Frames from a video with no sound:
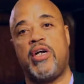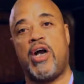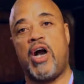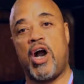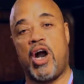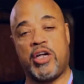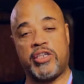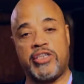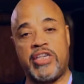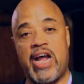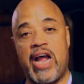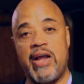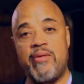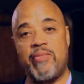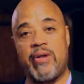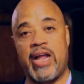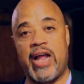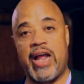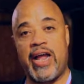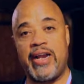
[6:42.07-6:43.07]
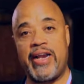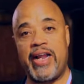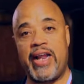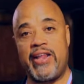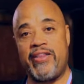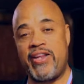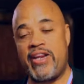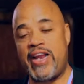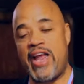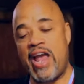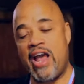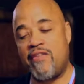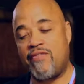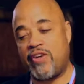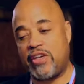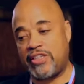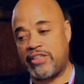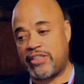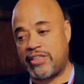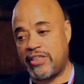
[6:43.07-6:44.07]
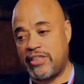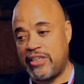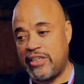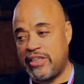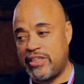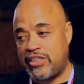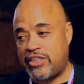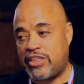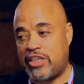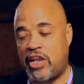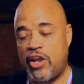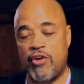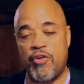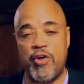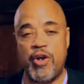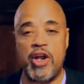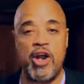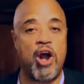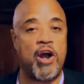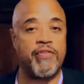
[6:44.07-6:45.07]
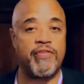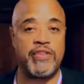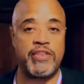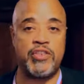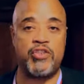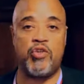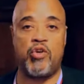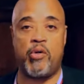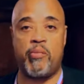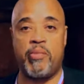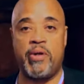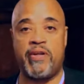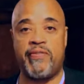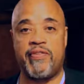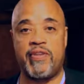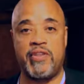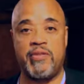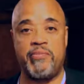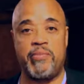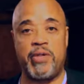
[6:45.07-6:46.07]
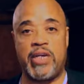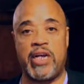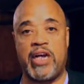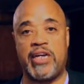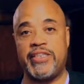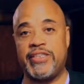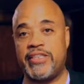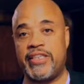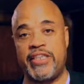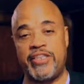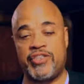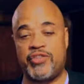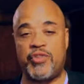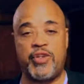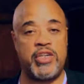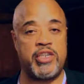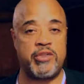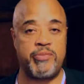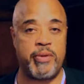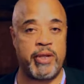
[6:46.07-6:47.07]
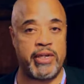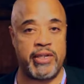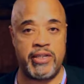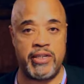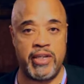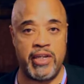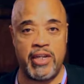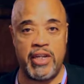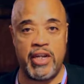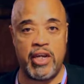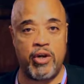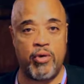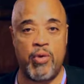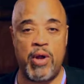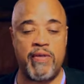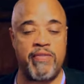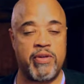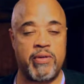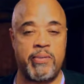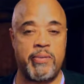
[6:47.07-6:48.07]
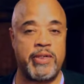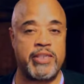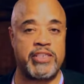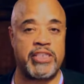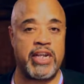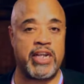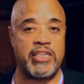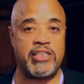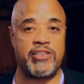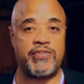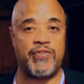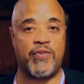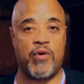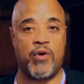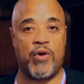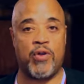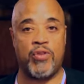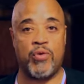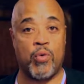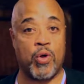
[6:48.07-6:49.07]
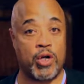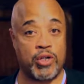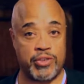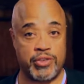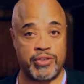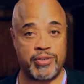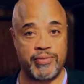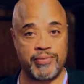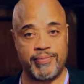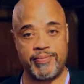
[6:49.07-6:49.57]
our timeline and then have us skittering off into oblivion because history has been irrevocably changed for the worse.